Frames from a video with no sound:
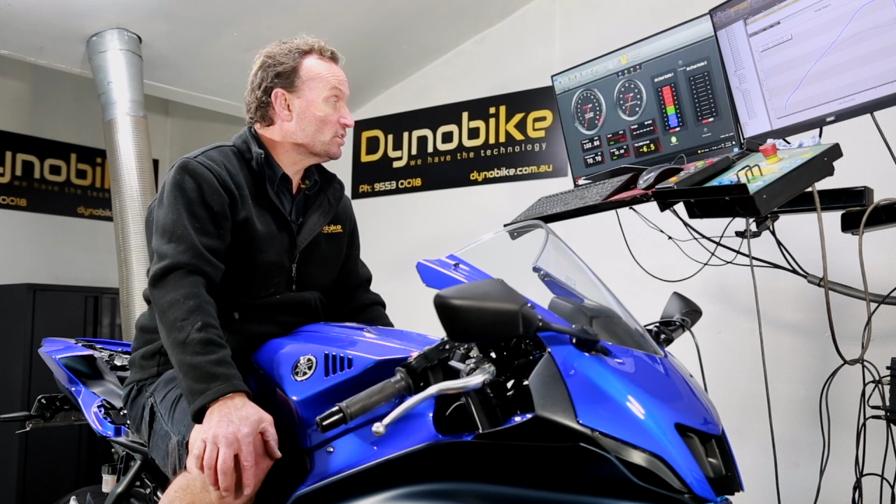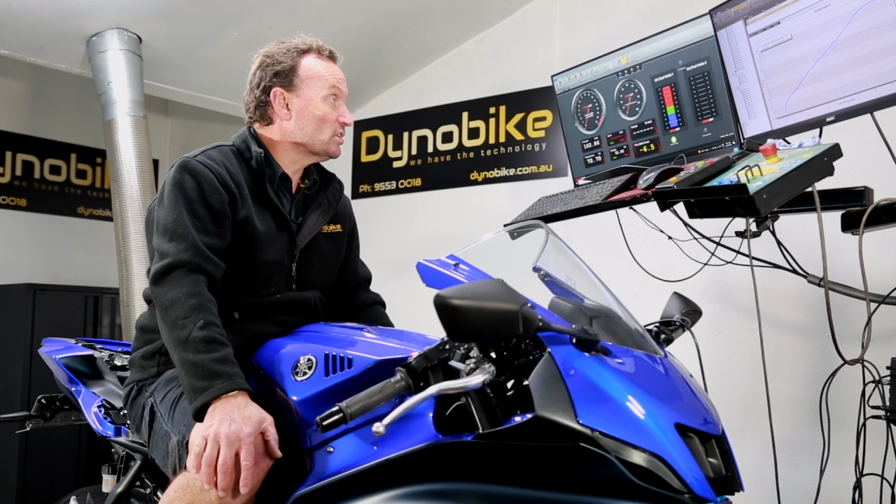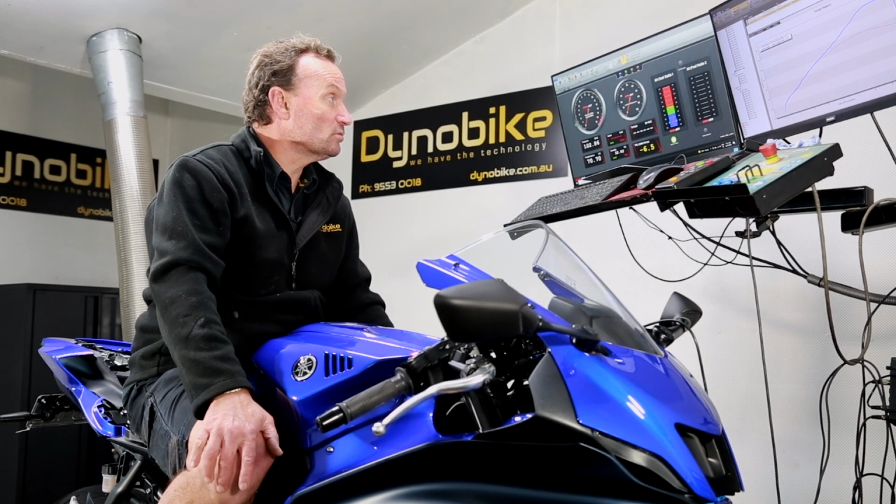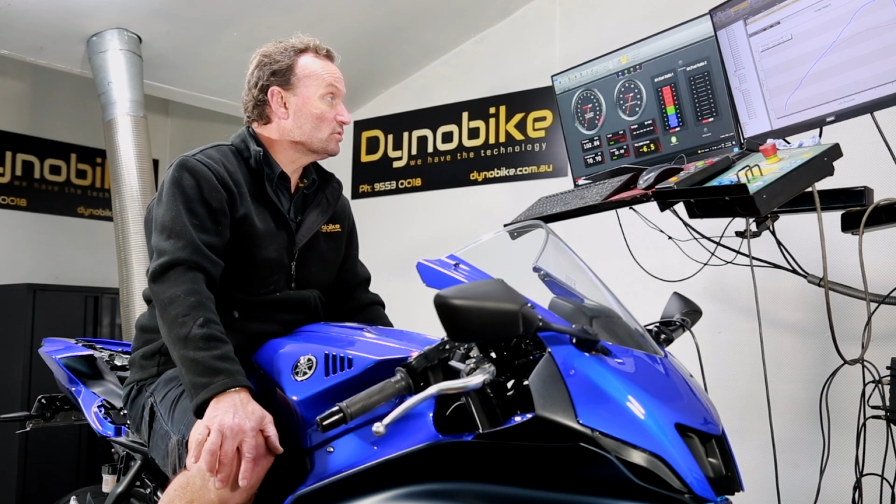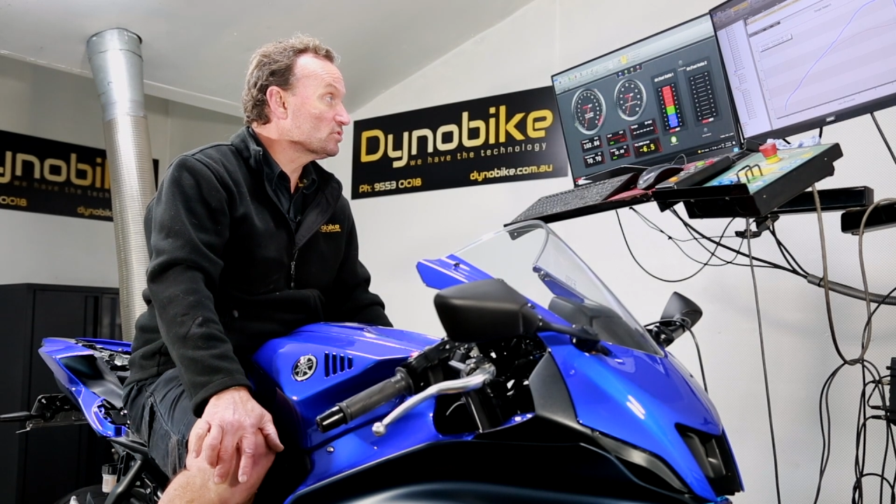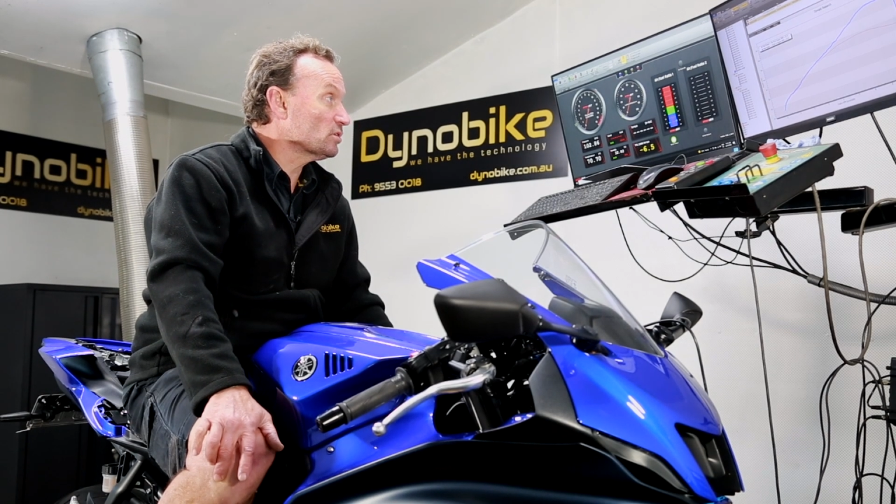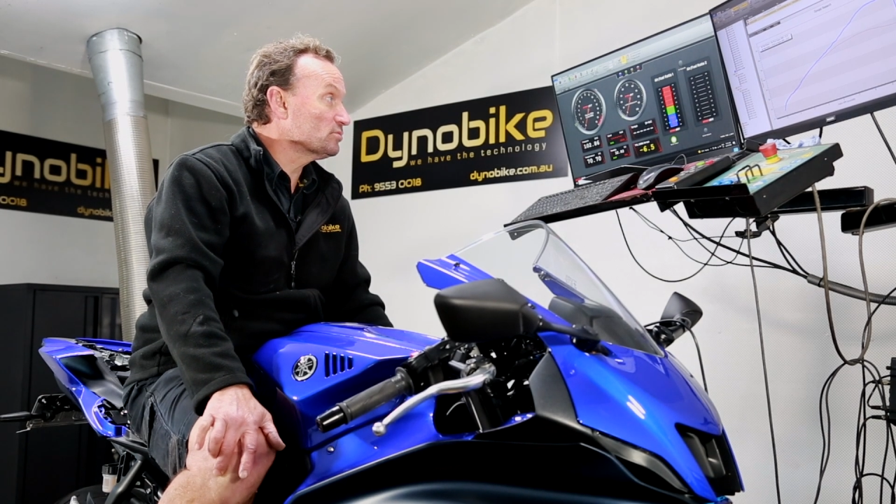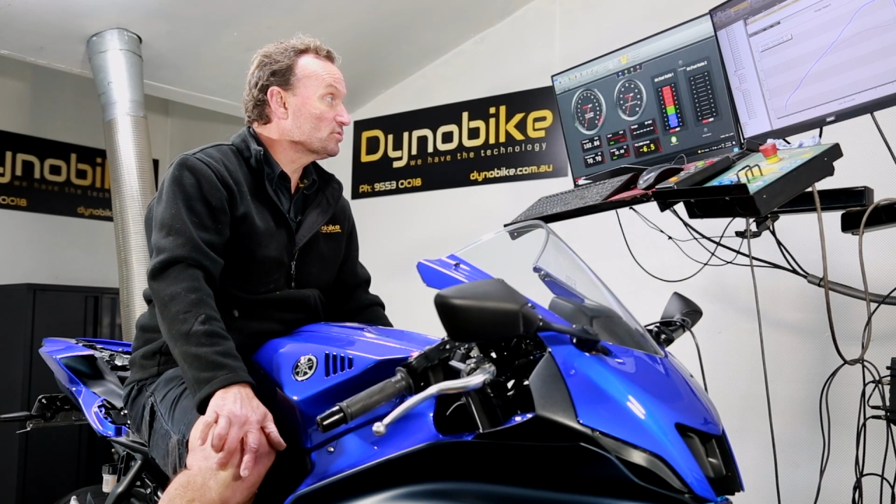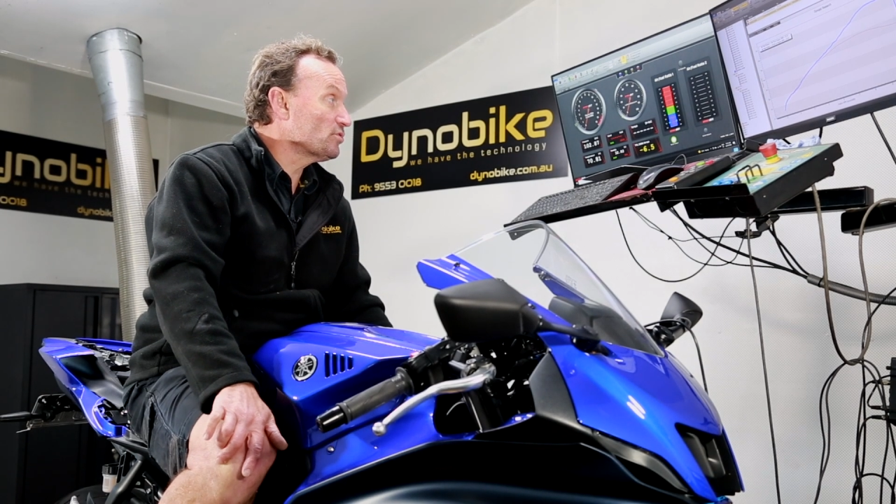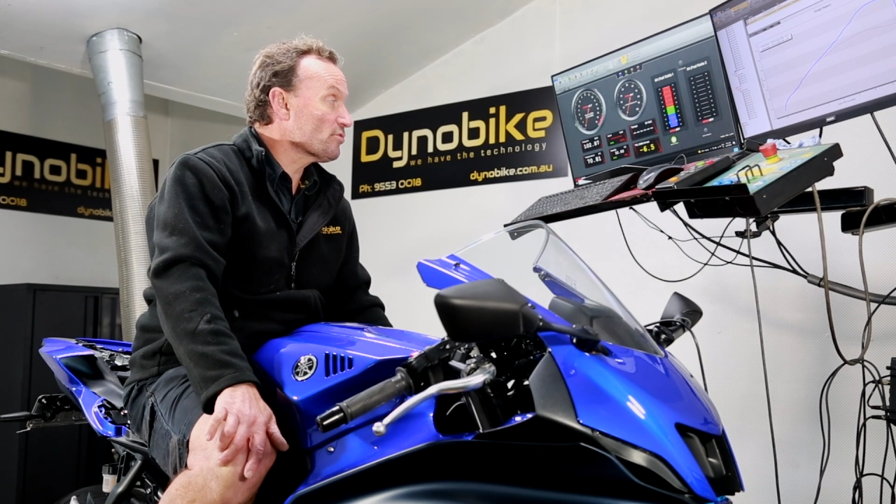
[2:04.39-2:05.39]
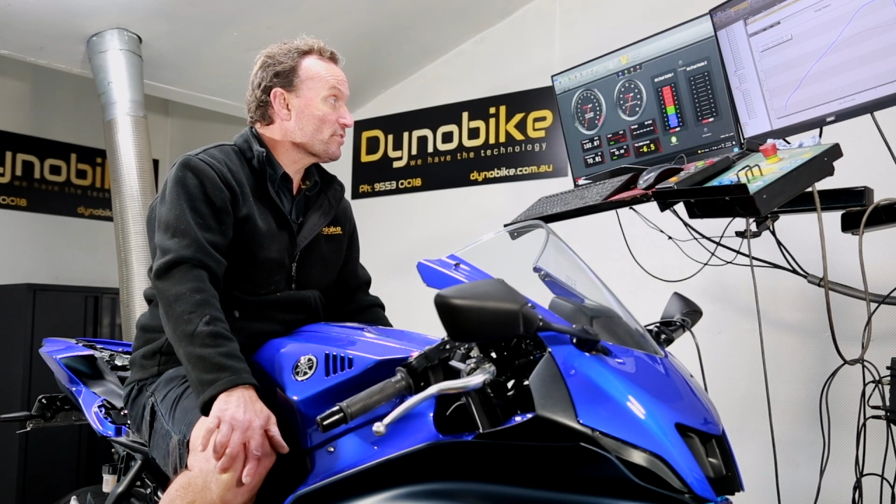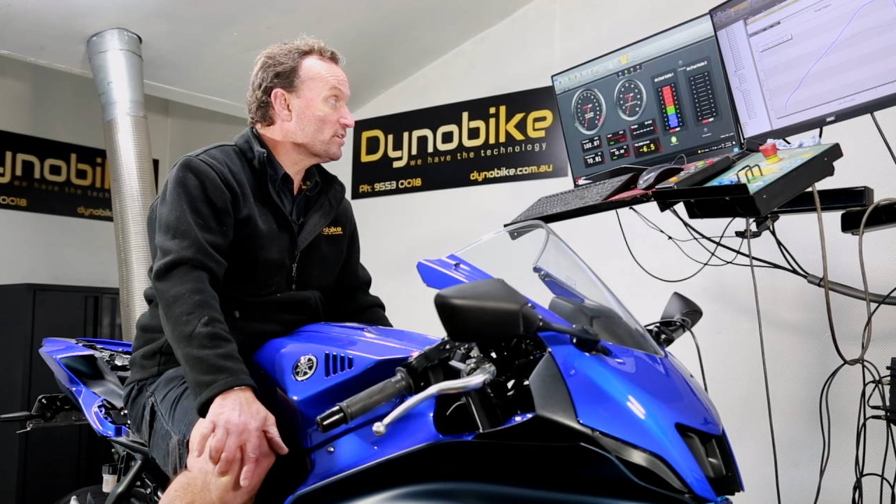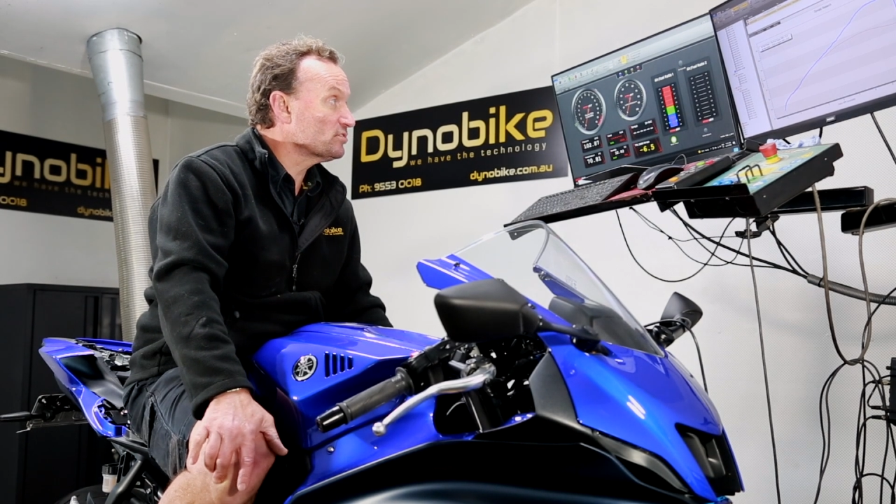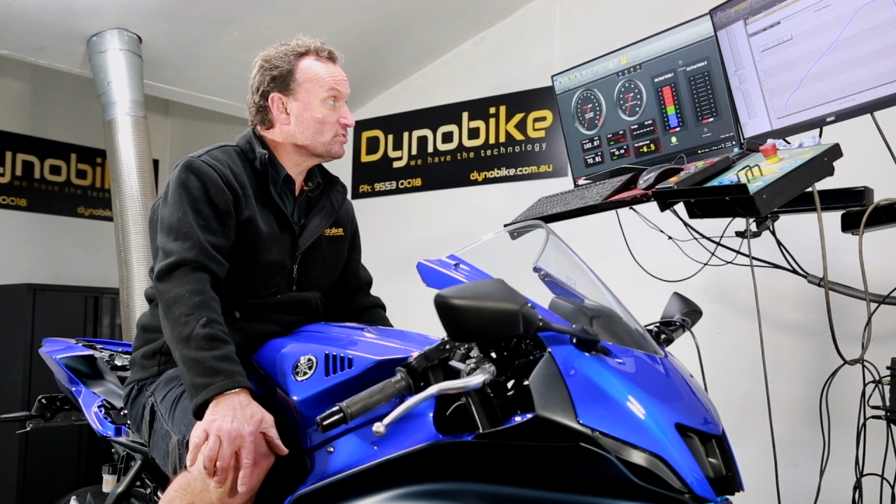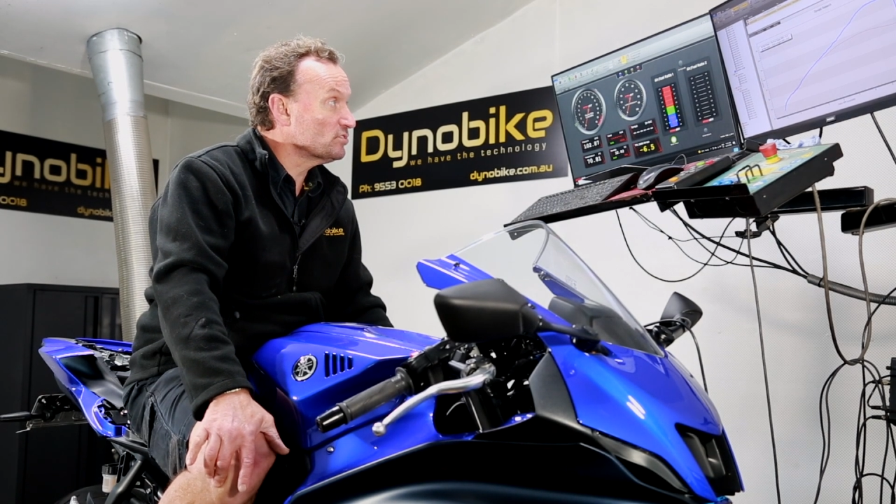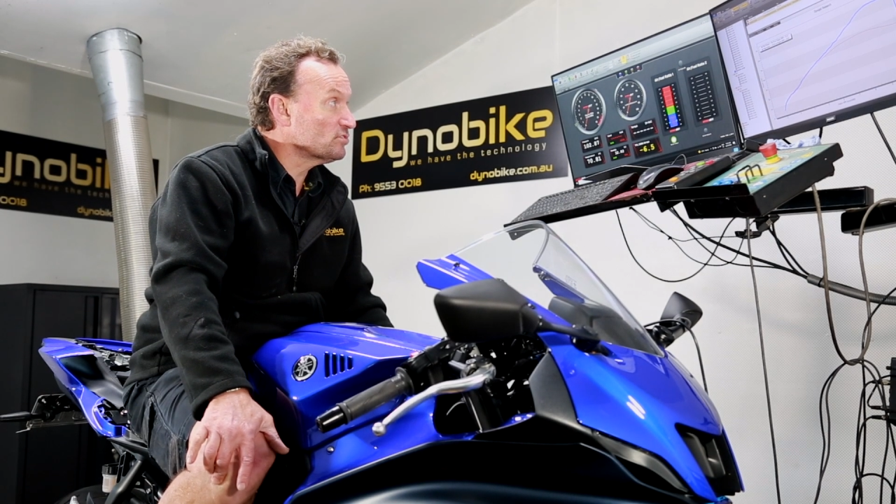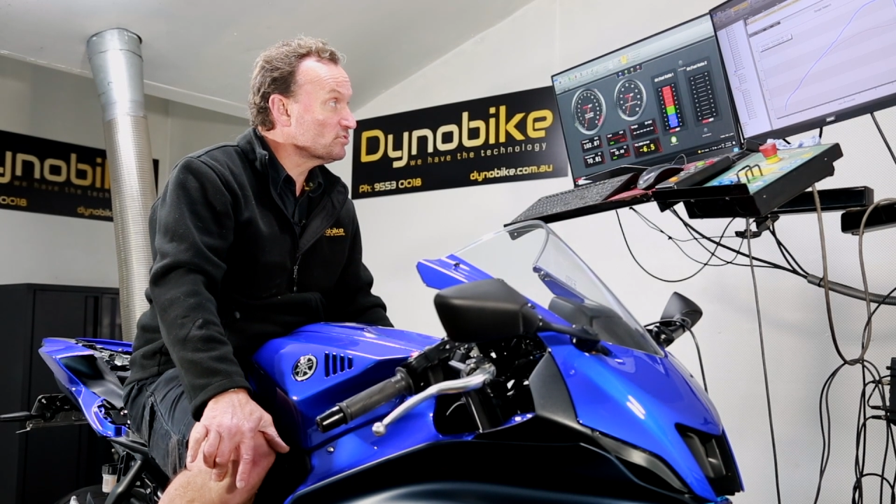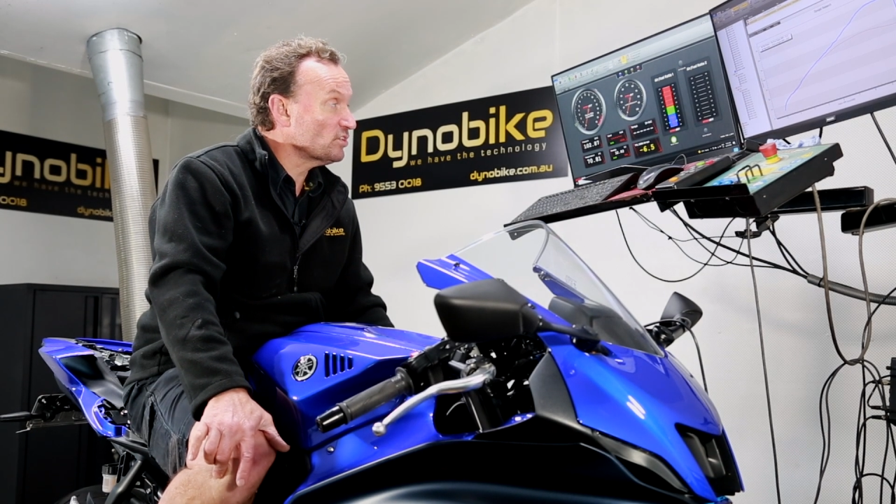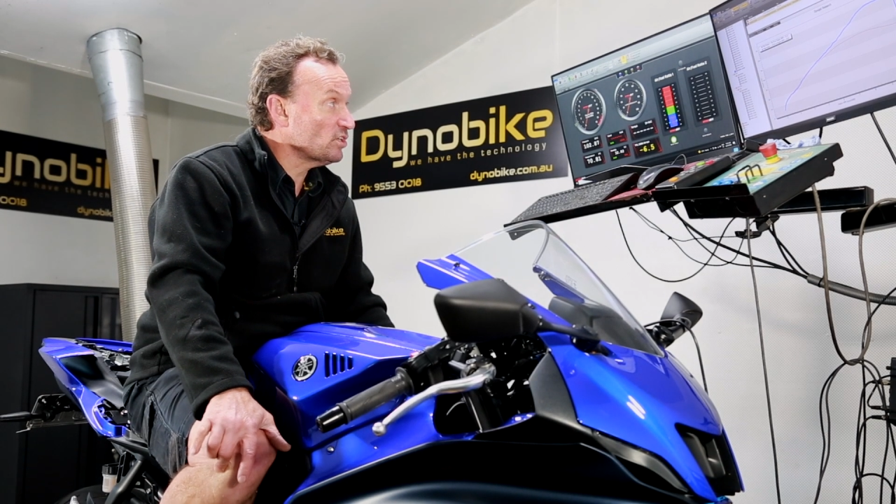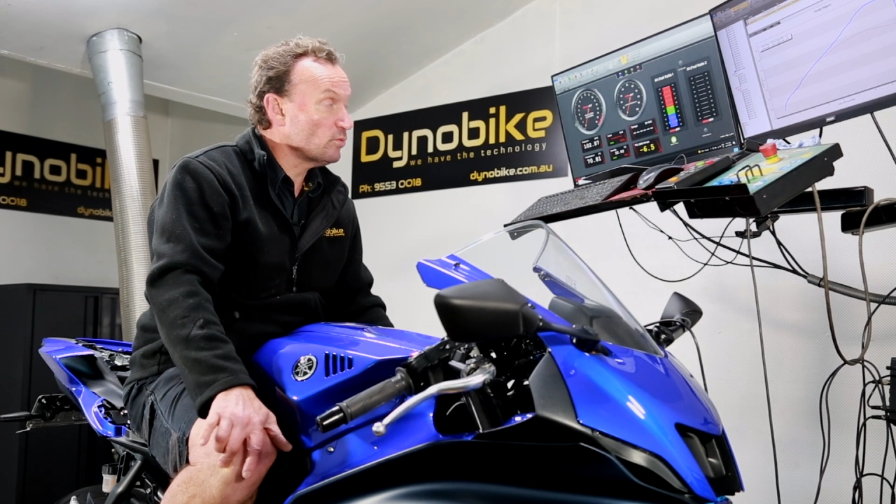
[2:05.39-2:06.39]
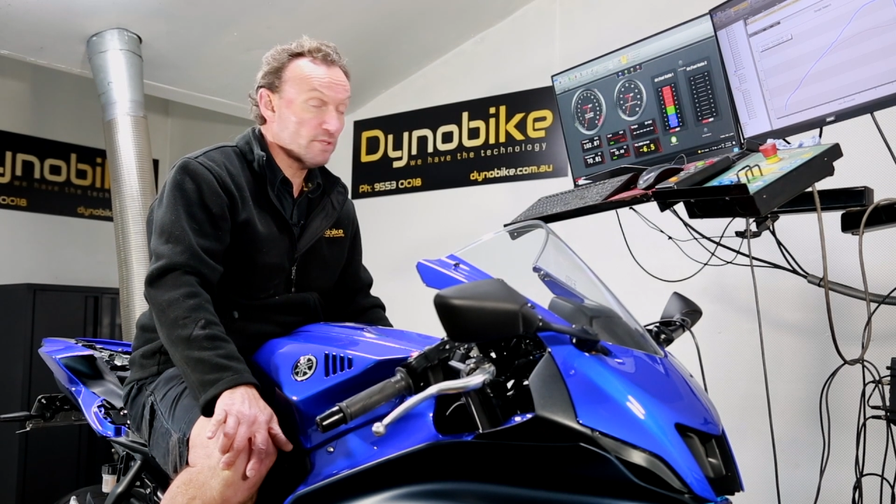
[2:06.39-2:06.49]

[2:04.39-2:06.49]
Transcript: uh, which I was curious to see